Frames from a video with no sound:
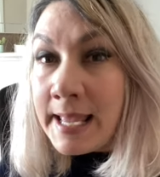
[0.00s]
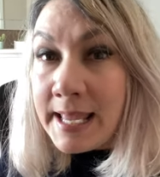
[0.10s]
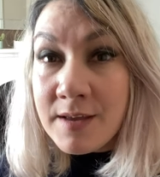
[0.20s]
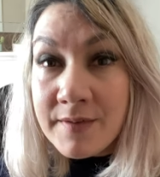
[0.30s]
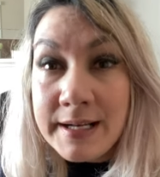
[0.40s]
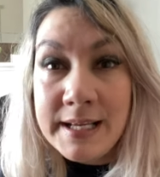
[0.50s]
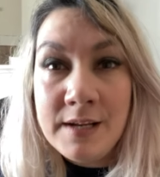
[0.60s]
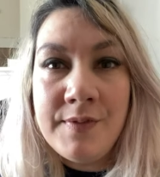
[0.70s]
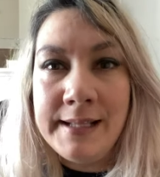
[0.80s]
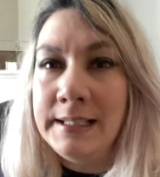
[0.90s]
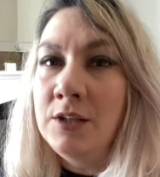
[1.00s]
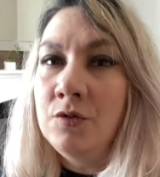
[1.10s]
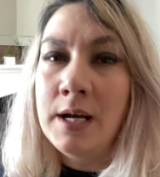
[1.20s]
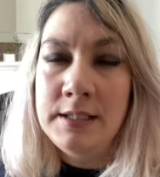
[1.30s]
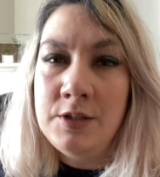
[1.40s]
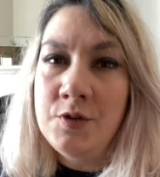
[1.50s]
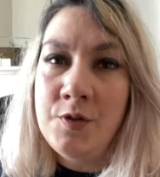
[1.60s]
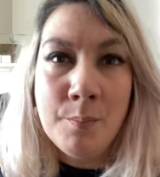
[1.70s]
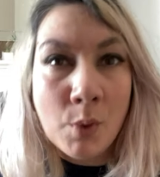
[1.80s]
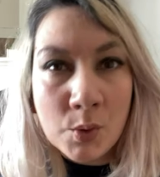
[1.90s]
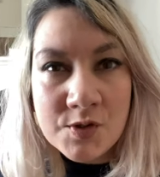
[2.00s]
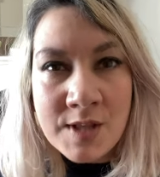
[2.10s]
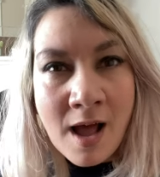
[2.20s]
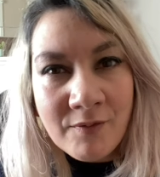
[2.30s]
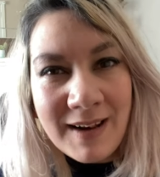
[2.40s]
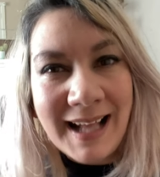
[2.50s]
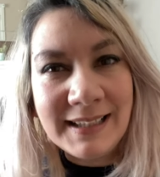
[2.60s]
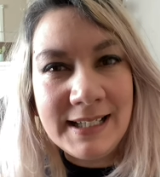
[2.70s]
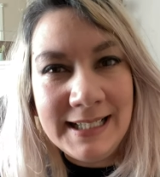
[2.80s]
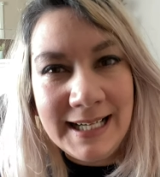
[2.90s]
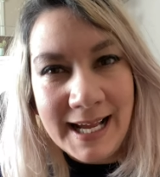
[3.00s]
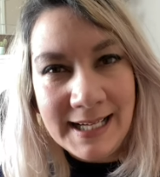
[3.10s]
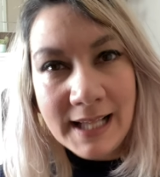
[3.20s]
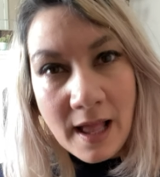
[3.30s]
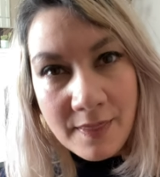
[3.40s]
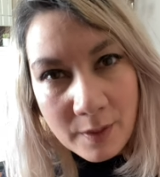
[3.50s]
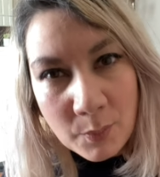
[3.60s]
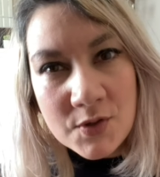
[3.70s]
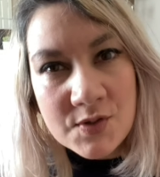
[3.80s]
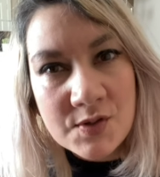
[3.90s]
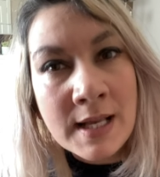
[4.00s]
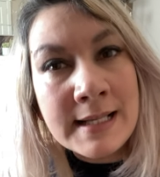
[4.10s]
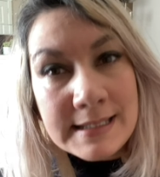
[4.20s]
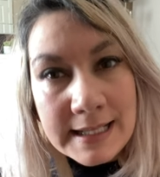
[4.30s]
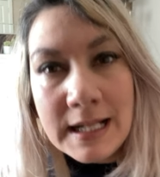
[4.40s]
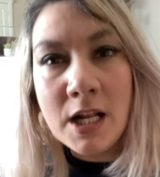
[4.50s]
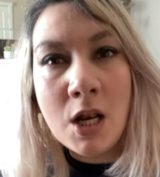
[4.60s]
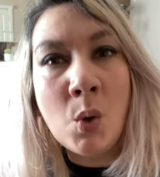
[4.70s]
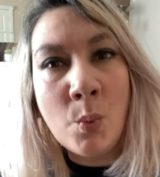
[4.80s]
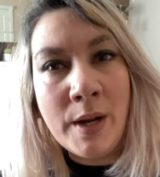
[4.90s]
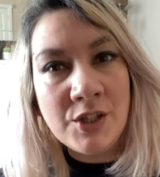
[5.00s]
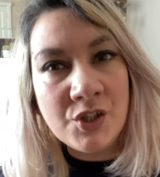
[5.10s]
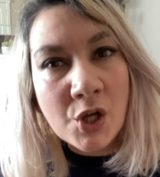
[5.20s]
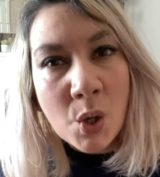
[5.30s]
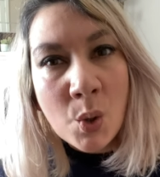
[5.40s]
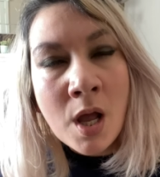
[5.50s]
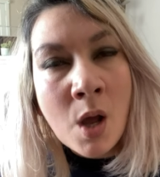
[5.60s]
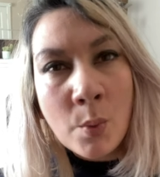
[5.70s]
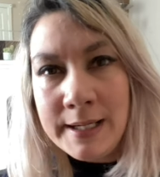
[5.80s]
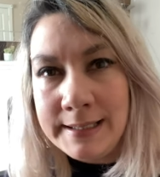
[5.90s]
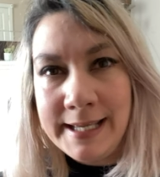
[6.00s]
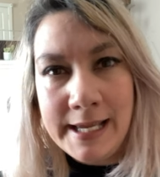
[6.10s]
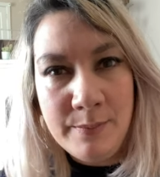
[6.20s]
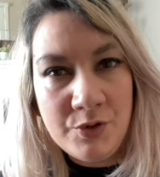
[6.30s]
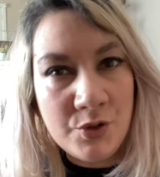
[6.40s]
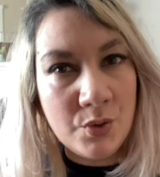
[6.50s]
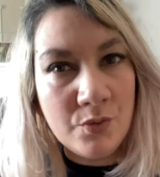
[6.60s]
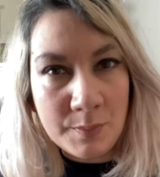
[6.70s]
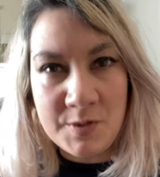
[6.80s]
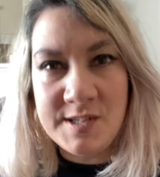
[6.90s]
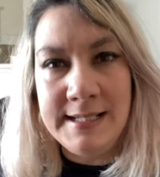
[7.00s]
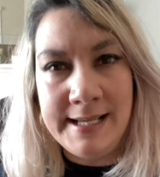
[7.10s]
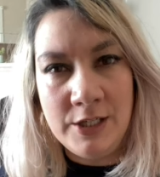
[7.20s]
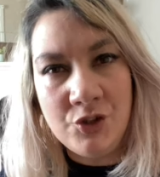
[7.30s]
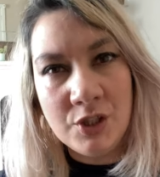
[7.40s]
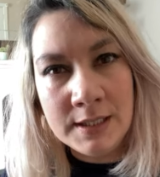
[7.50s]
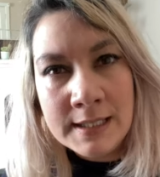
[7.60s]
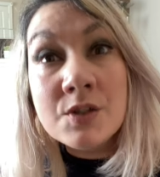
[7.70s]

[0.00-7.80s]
even if they didn't run into the most flattering light, and there was still a long way to go when it came to representation.